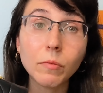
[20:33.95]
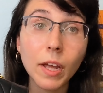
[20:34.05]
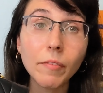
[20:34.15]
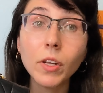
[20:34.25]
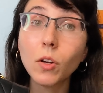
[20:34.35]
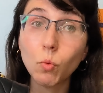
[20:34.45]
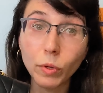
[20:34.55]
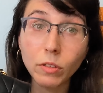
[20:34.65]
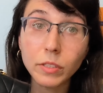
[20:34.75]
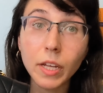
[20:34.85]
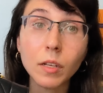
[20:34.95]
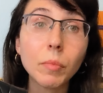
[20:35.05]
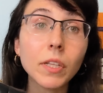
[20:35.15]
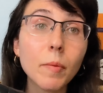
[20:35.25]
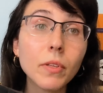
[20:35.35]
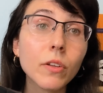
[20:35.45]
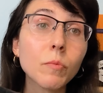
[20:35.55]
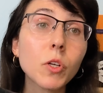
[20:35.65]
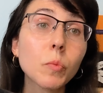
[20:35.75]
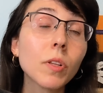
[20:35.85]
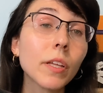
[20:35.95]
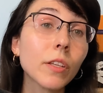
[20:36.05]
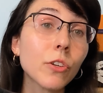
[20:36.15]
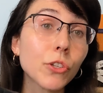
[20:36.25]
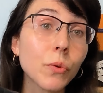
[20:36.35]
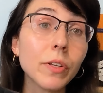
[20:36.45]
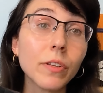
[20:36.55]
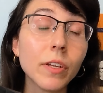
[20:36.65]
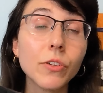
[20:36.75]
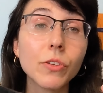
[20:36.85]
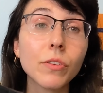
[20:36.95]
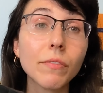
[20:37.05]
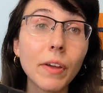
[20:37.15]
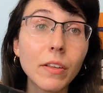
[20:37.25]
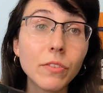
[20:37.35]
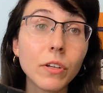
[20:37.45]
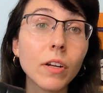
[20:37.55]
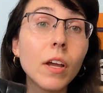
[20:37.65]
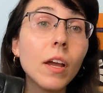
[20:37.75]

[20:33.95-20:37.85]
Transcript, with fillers: caviar will dent, but lambskin is much more likely to show indentations faster.